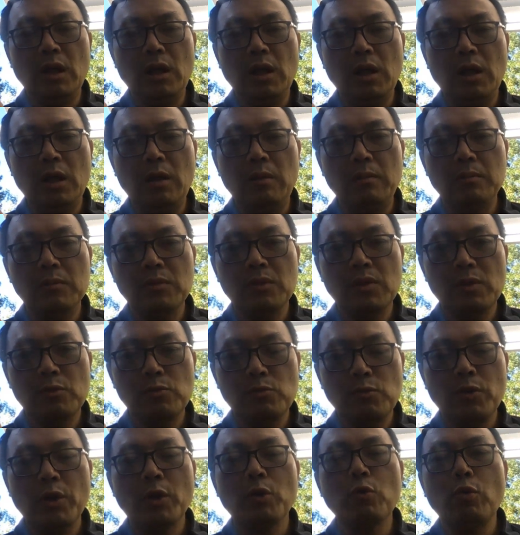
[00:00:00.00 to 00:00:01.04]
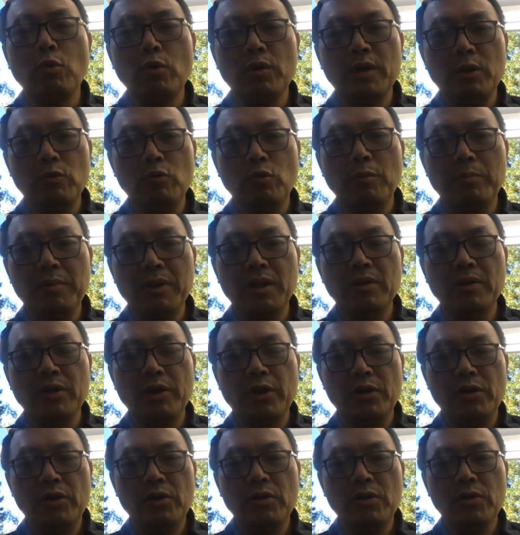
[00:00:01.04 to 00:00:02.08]
the recording will be
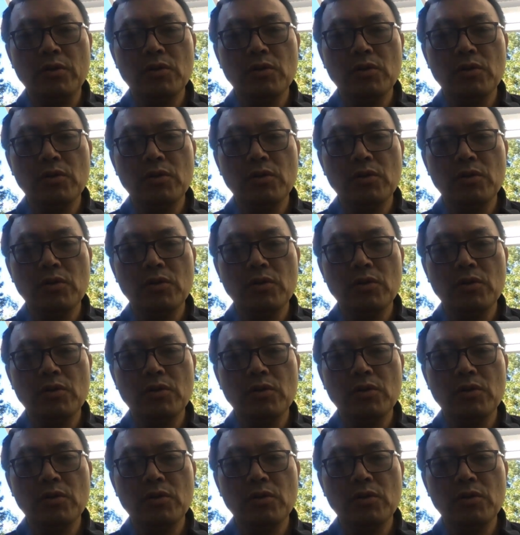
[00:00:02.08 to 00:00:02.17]
there.